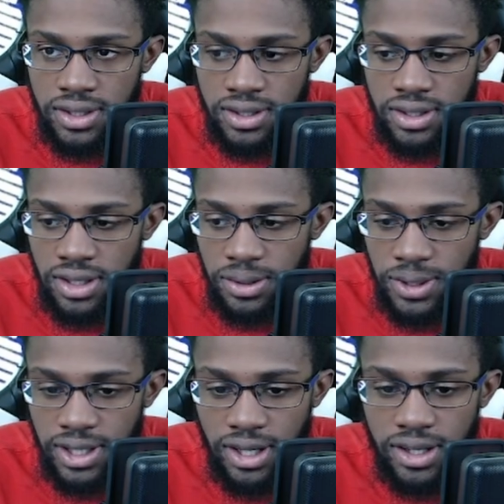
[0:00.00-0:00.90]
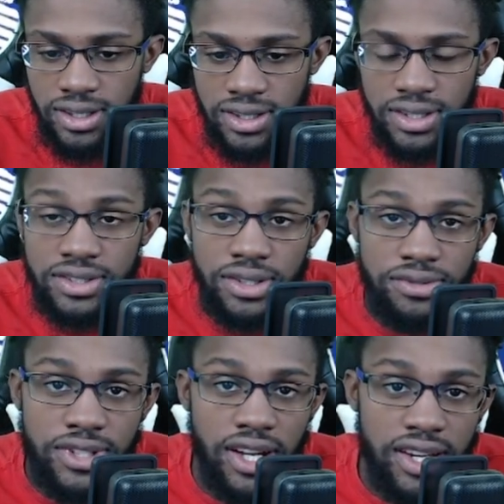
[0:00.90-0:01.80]
There we go. So
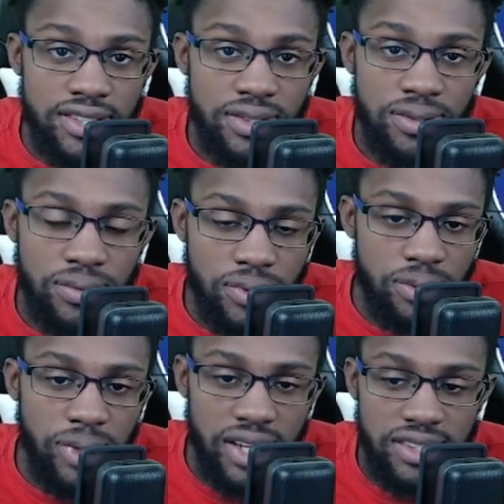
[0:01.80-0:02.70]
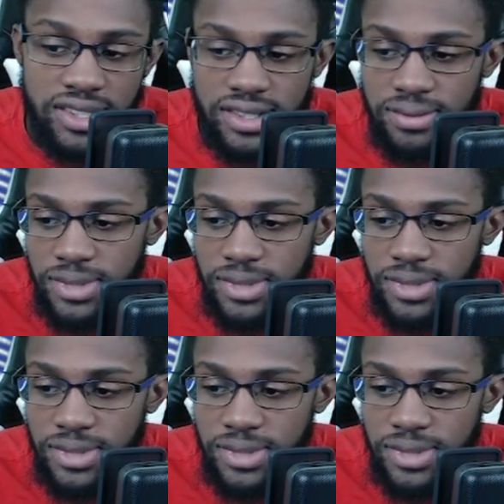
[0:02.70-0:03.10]
if you guys want to buy this, make